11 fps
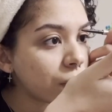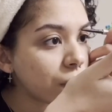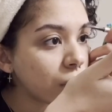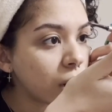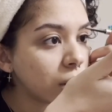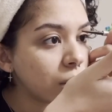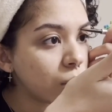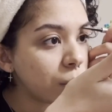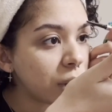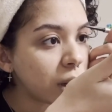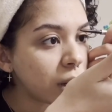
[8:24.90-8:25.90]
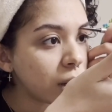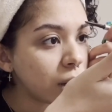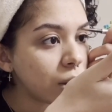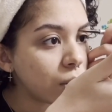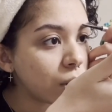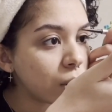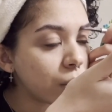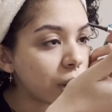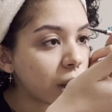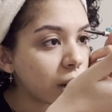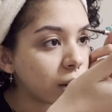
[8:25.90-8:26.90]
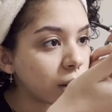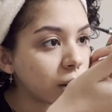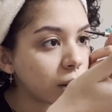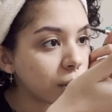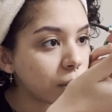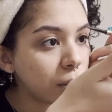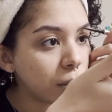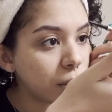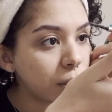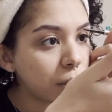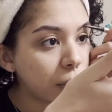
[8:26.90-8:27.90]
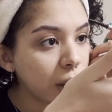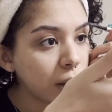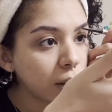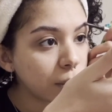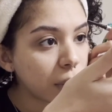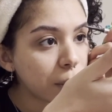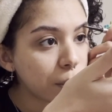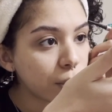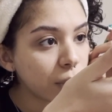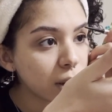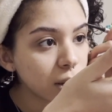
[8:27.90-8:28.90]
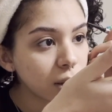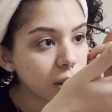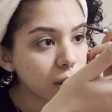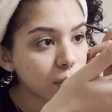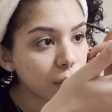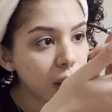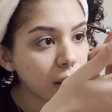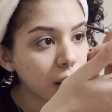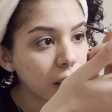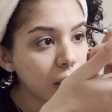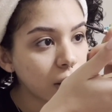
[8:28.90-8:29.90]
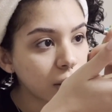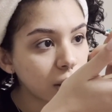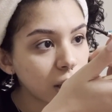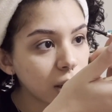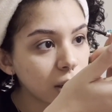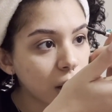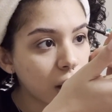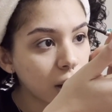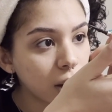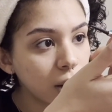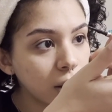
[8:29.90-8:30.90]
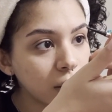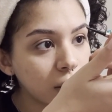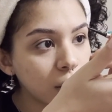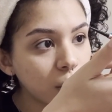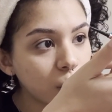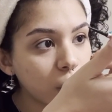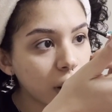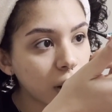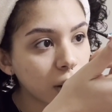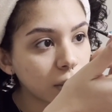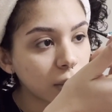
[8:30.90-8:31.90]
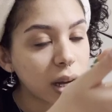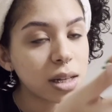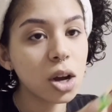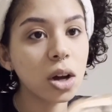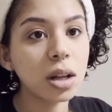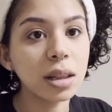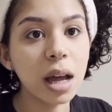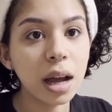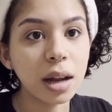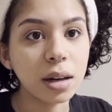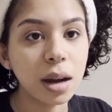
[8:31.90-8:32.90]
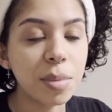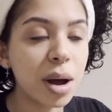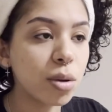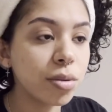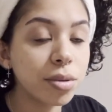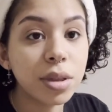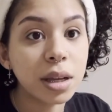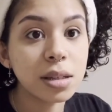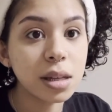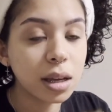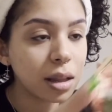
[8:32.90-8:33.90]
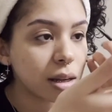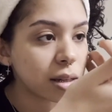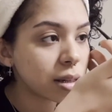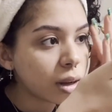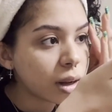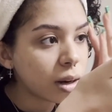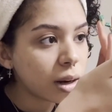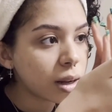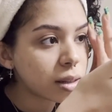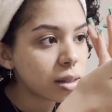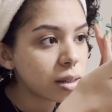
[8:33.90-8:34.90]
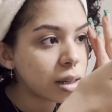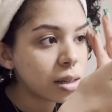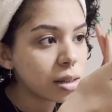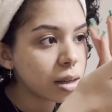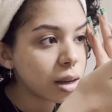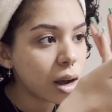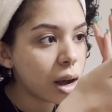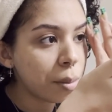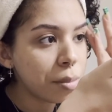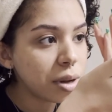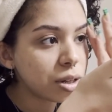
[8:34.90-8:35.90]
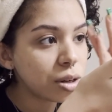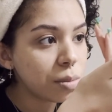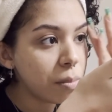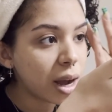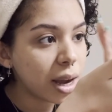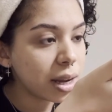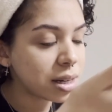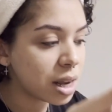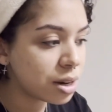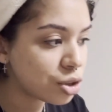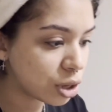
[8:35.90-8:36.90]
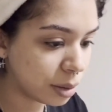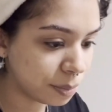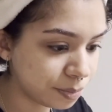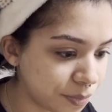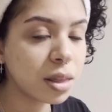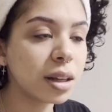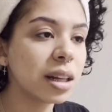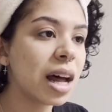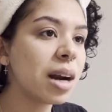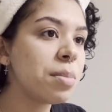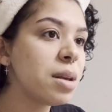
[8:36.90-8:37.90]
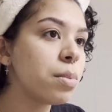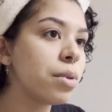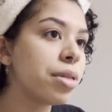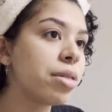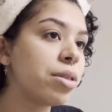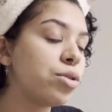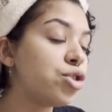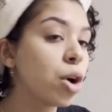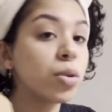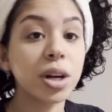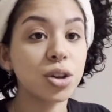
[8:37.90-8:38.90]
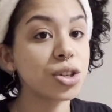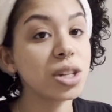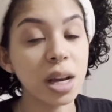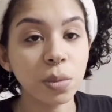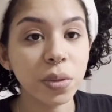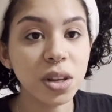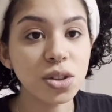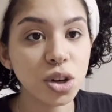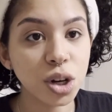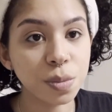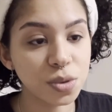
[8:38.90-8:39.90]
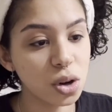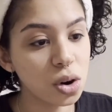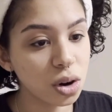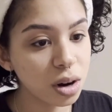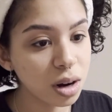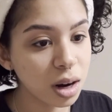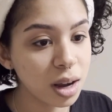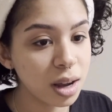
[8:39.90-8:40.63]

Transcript: if y'all know me, you know that my presence is mainly on TikTok, where I talk a lot about things like this. And it has since come to my attention that a lot of people don't understand what these terms are,